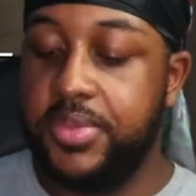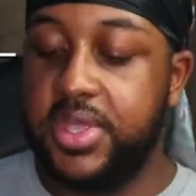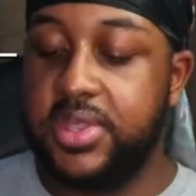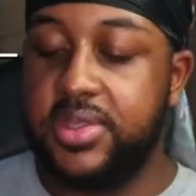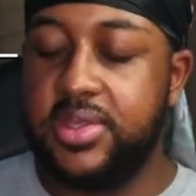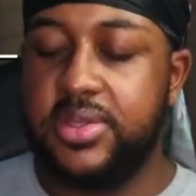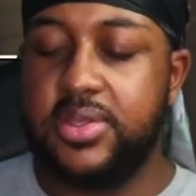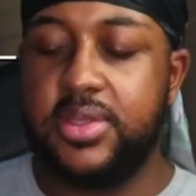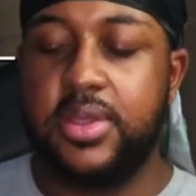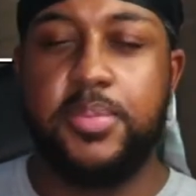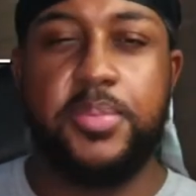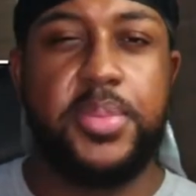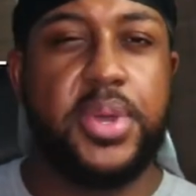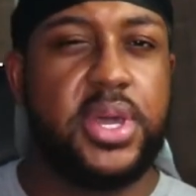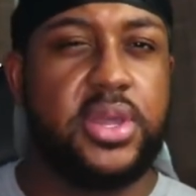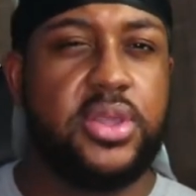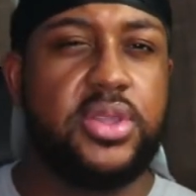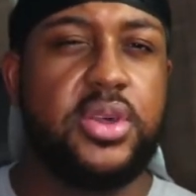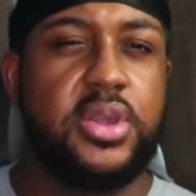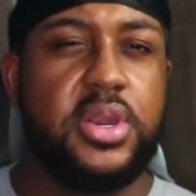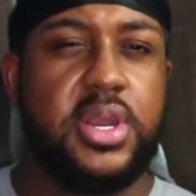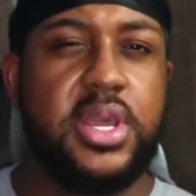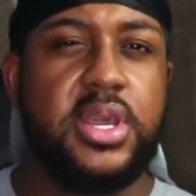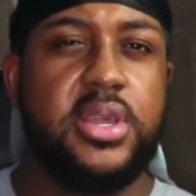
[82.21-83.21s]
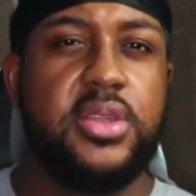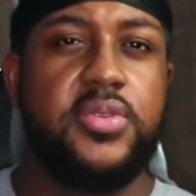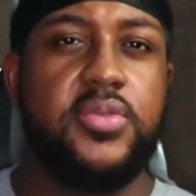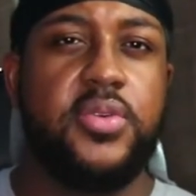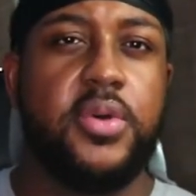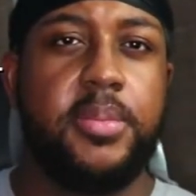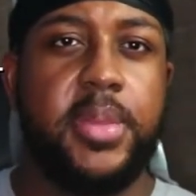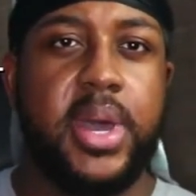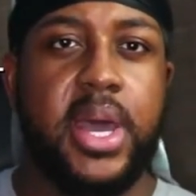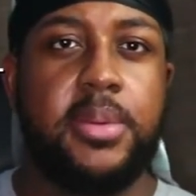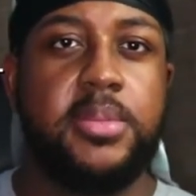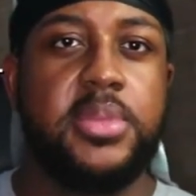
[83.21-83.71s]
This is the picture disc
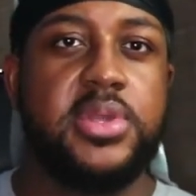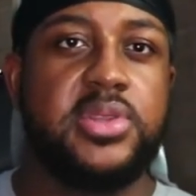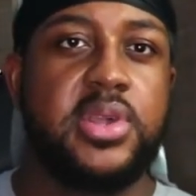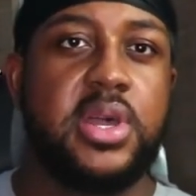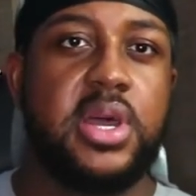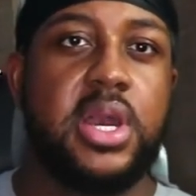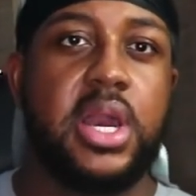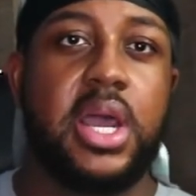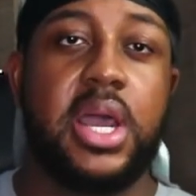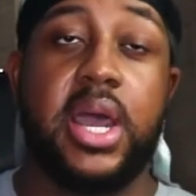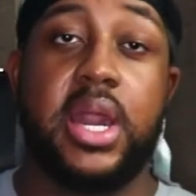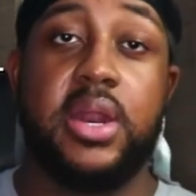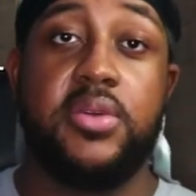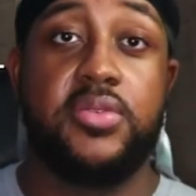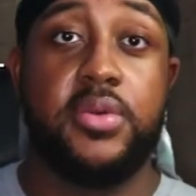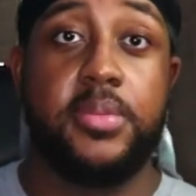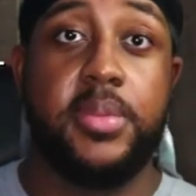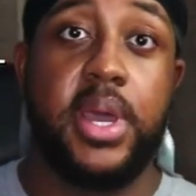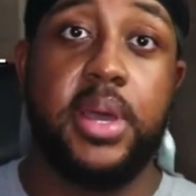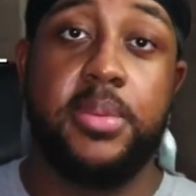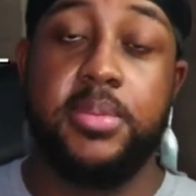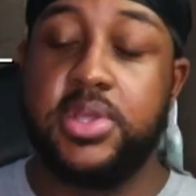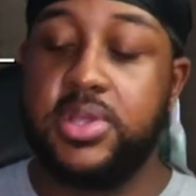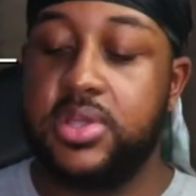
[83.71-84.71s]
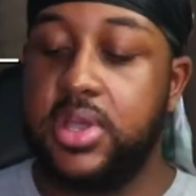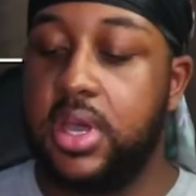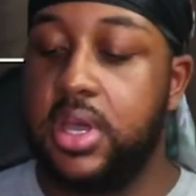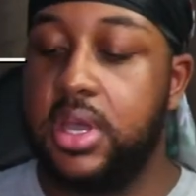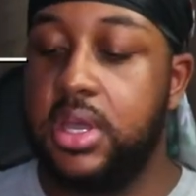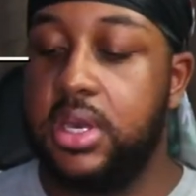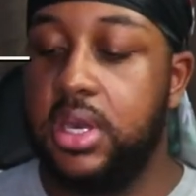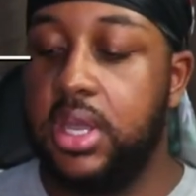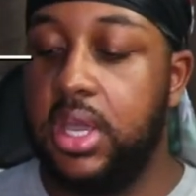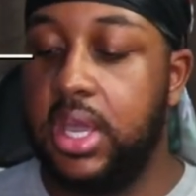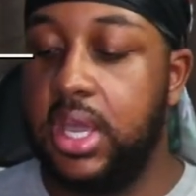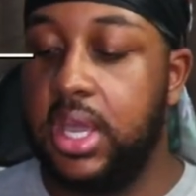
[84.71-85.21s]
from Amazon. I got it from
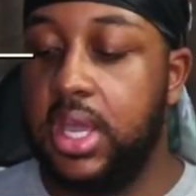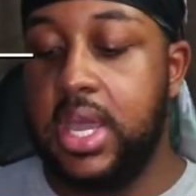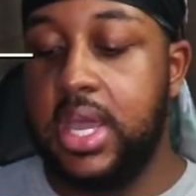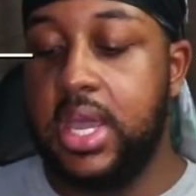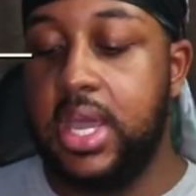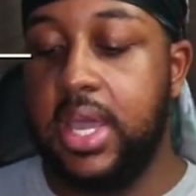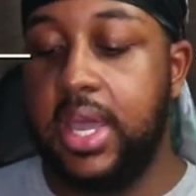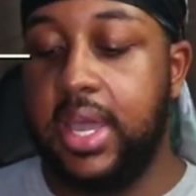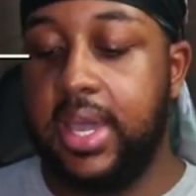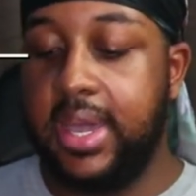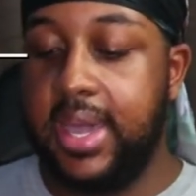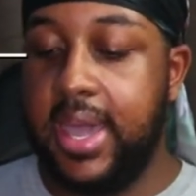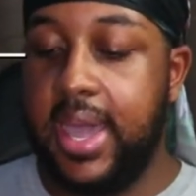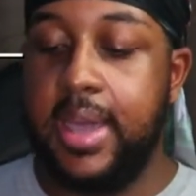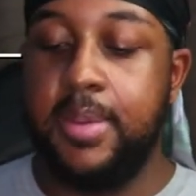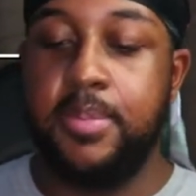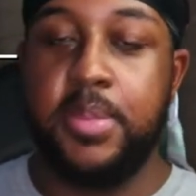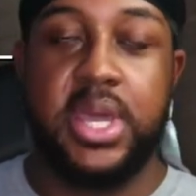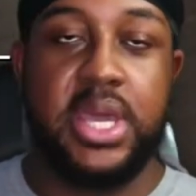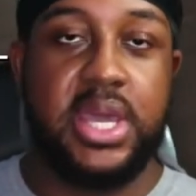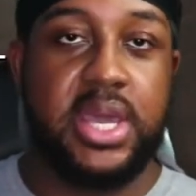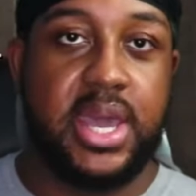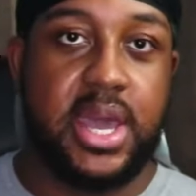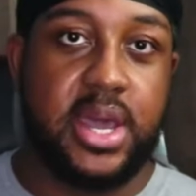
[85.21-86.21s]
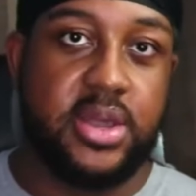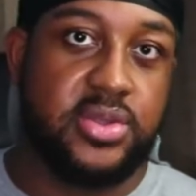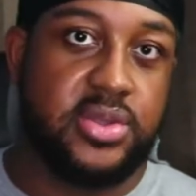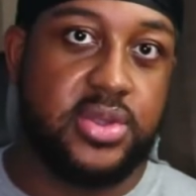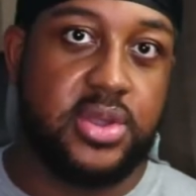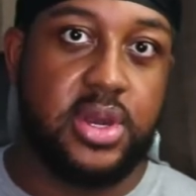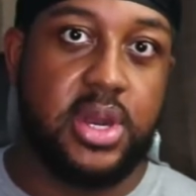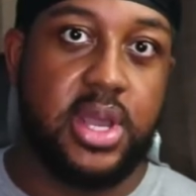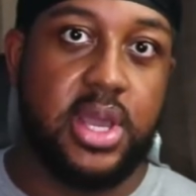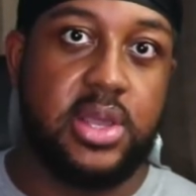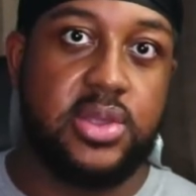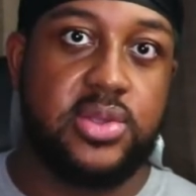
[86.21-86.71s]
Amazon and it came in
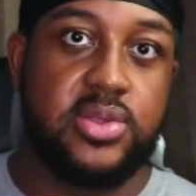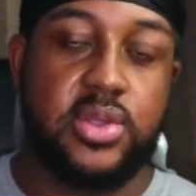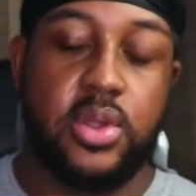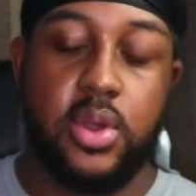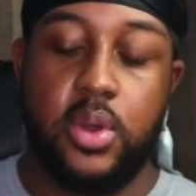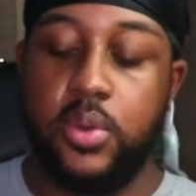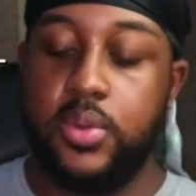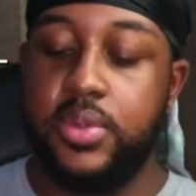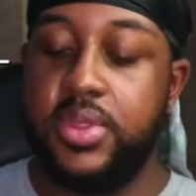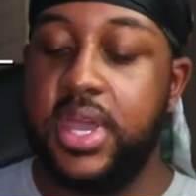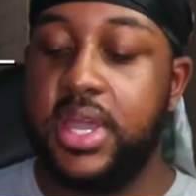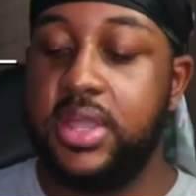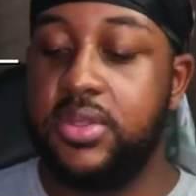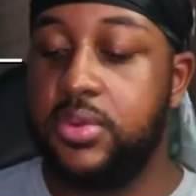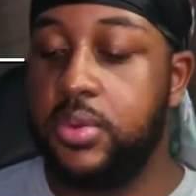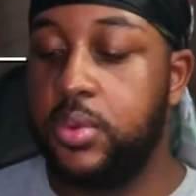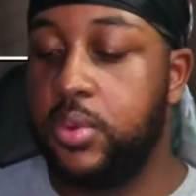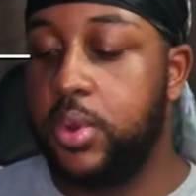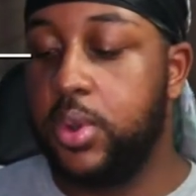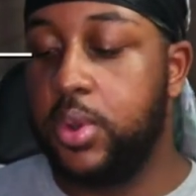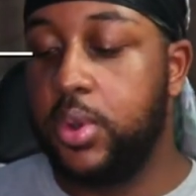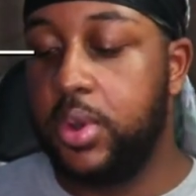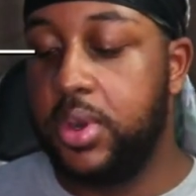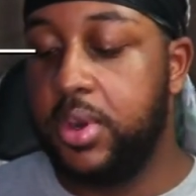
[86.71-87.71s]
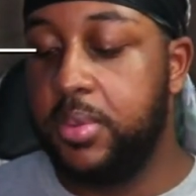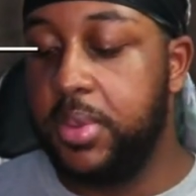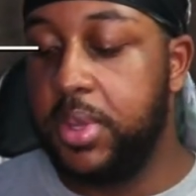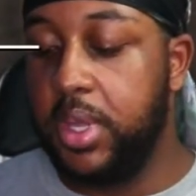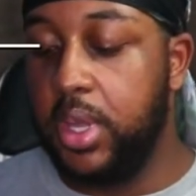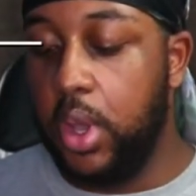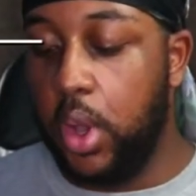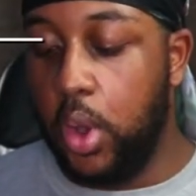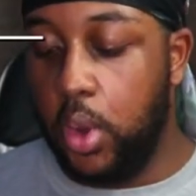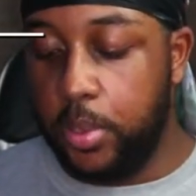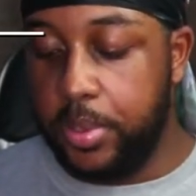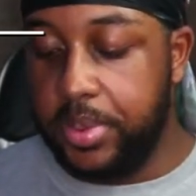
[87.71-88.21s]
yesterday, so that's what we're going to be
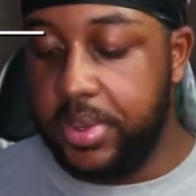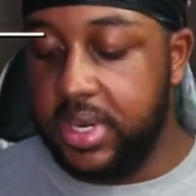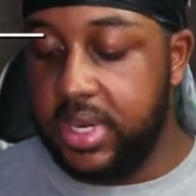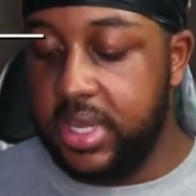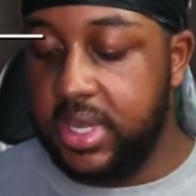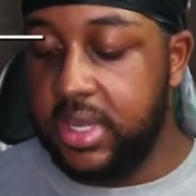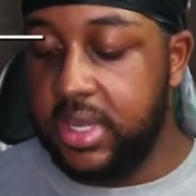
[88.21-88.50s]
opening.